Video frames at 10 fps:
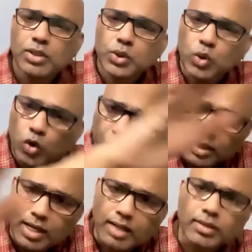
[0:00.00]
so
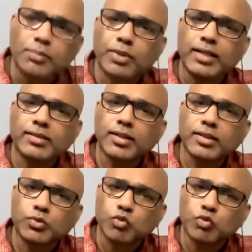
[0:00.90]
many other places